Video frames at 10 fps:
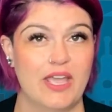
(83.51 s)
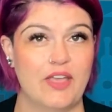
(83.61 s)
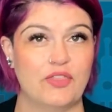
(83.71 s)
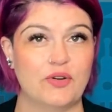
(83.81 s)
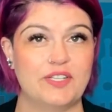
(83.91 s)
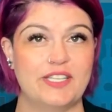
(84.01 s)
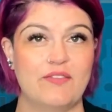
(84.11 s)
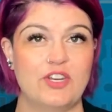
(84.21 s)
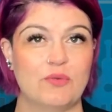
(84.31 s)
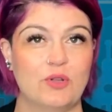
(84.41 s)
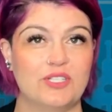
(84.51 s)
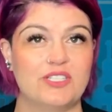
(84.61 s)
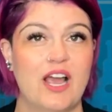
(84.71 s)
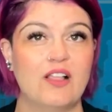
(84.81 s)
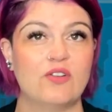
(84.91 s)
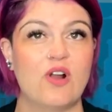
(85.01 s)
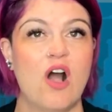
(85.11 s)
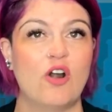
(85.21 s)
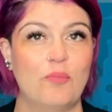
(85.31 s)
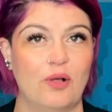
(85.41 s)
and 37-year-old Tyler
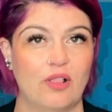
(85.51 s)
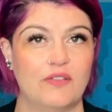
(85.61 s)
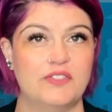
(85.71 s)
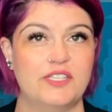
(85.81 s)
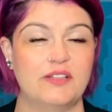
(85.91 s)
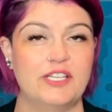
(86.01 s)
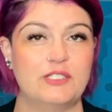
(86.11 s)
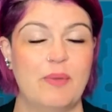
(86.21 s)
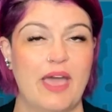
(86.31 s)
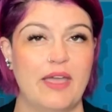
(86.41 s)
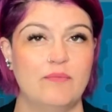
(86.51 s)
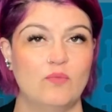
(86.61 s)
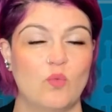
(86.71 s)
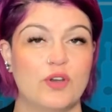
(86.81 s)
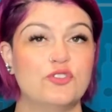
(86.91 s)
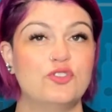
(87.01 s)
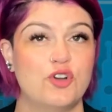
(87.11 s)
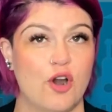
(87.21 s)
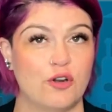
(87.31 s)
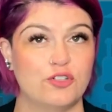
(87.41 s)
Harpel of Sealy's Bay was
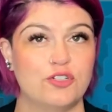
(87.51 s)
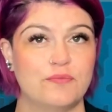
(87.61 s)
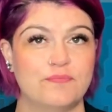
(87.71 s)
charged.